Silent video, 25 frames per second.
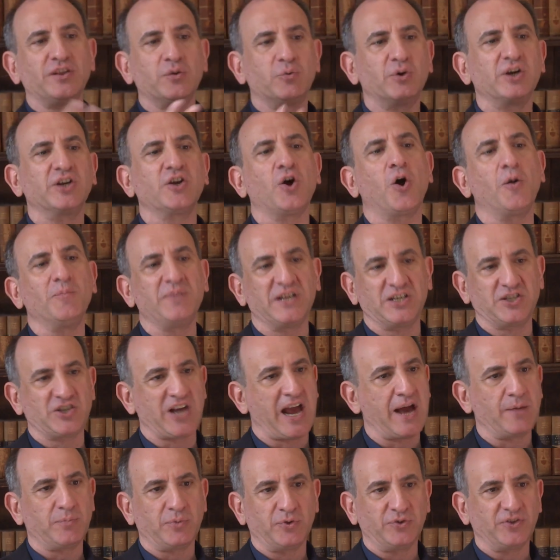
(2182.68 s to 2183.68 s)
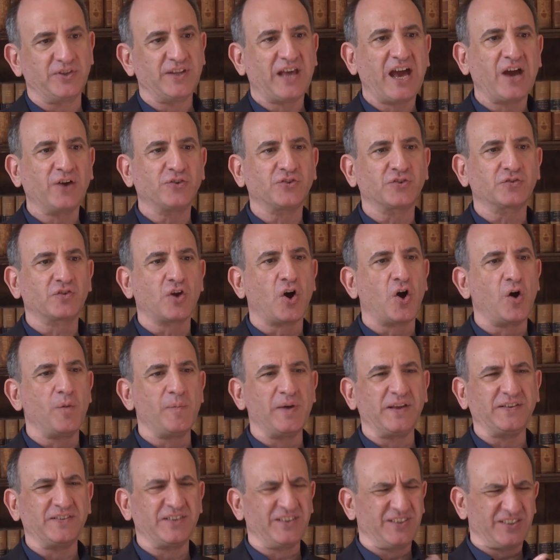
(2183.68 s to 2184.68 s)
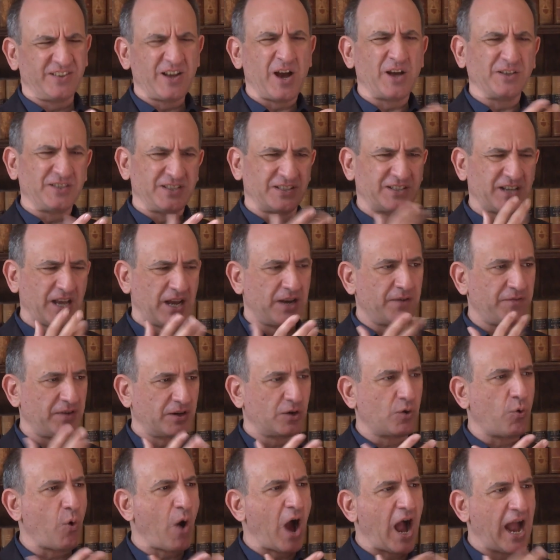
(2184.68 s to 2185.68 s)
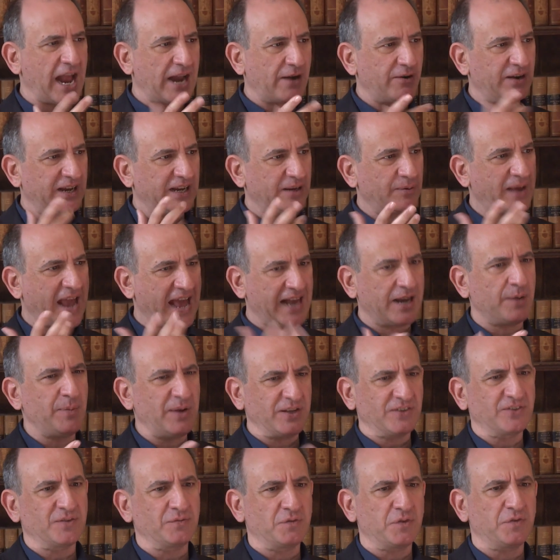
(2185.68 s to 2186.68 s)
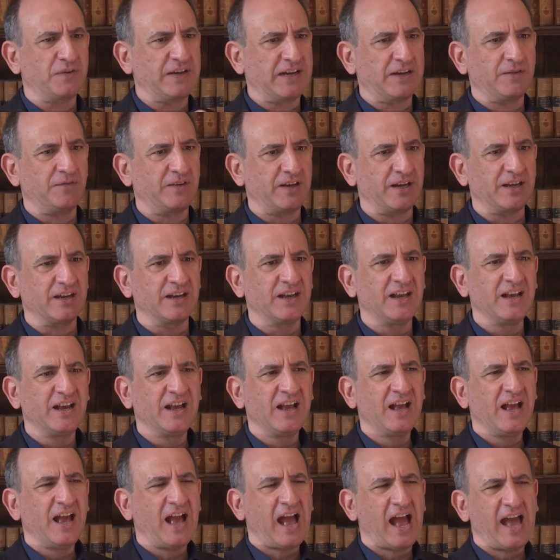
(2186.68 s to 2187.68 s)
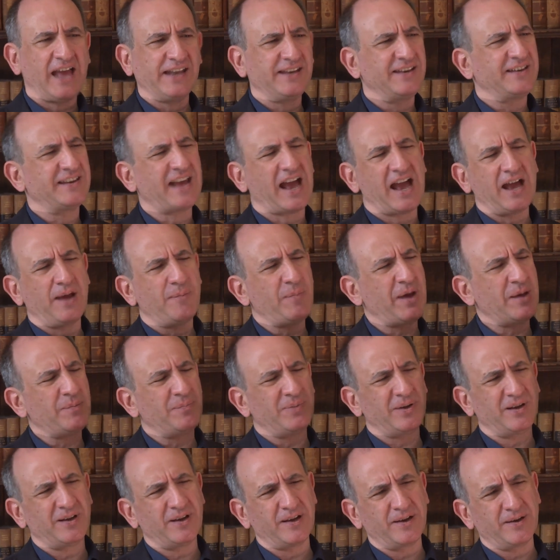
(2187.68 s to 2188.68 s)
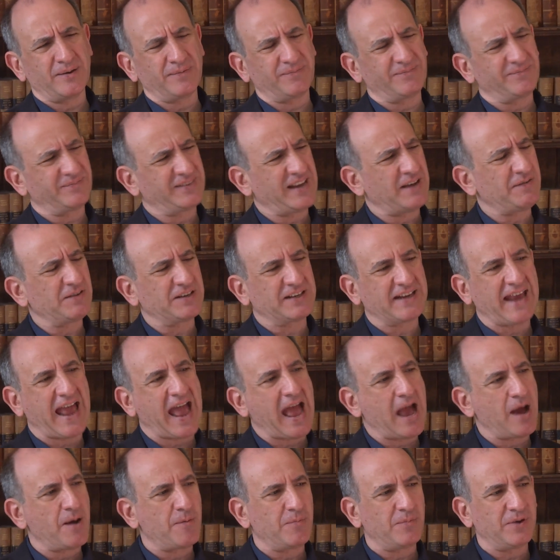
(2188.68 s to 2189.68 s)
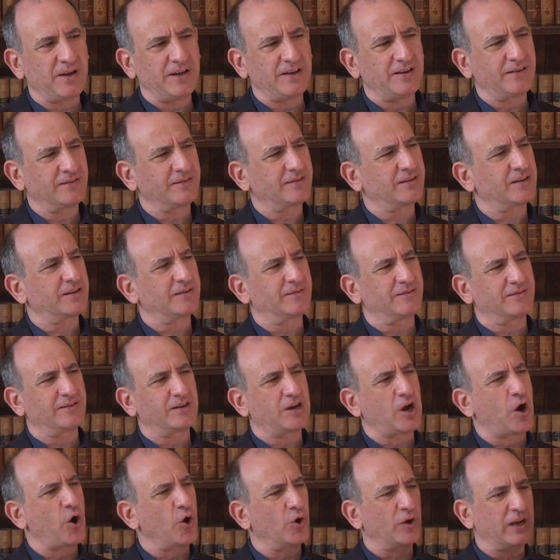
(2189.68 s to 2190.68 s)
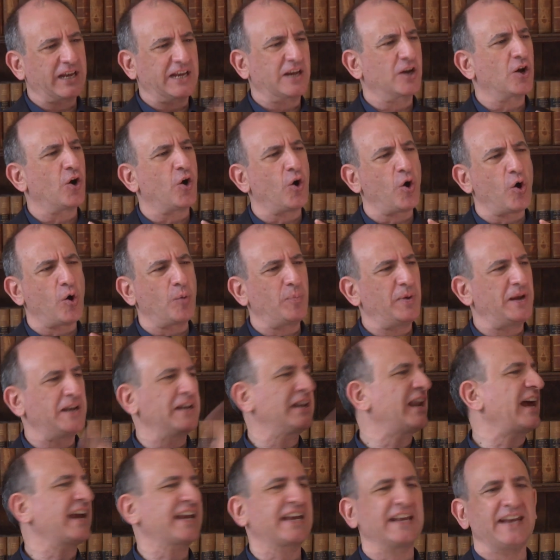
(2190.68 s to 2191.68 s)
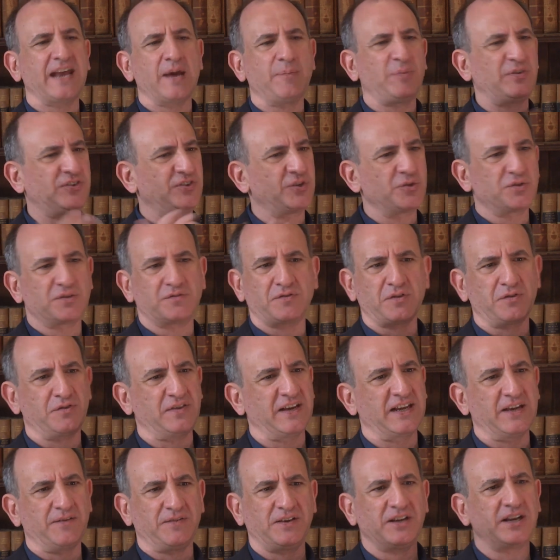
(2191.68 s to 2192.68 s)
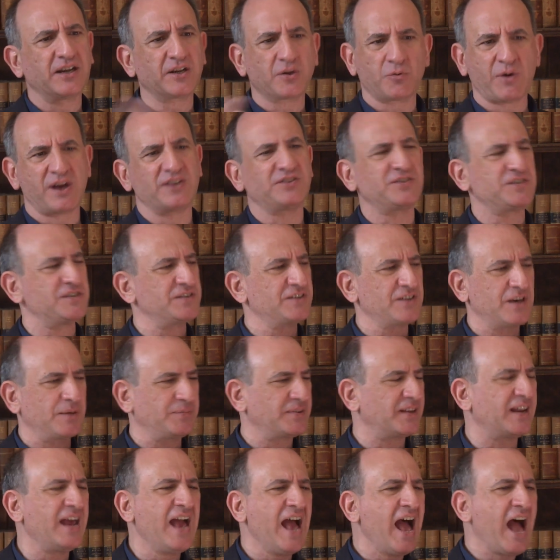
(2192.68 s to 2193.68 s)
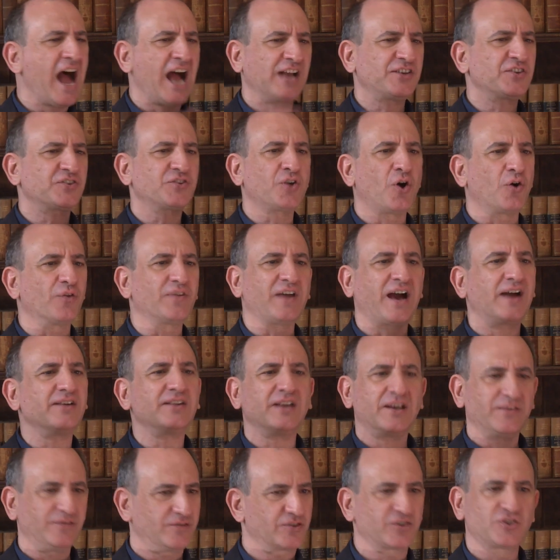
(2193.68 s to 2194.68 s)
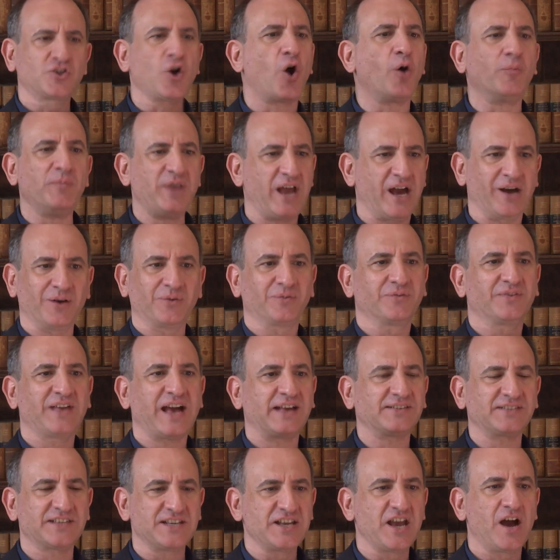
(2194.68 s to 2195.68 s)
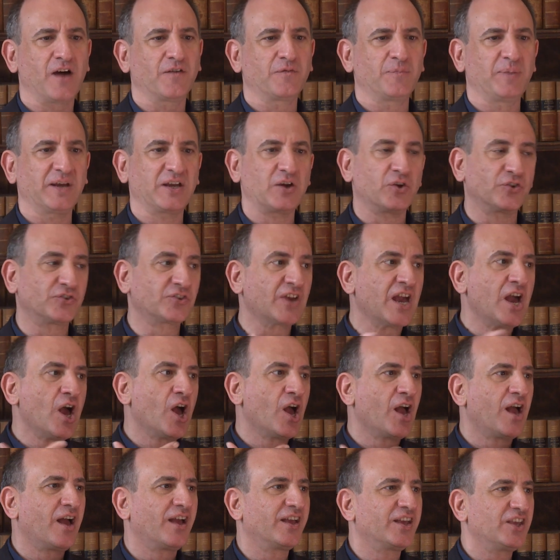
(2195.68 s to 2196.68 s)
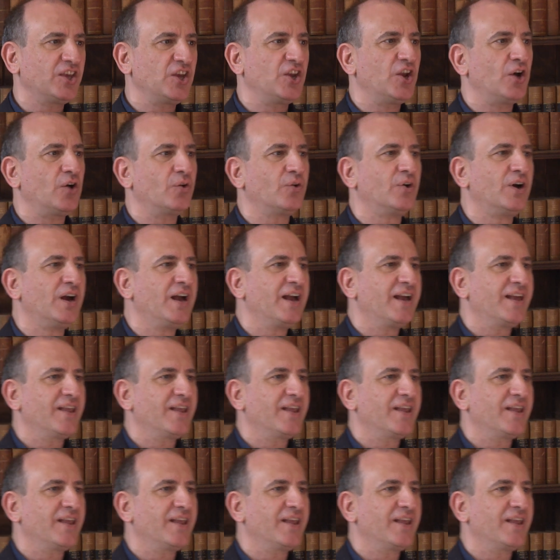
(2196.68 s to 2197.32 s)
the word omnishambles in the House of Commons and started kind of acquiring elements of The Thick of It. And I remember David Cameron calling Corbyn like an episode of The Thick of It at question times. I just thought, stop now, that's enough. Because, you know,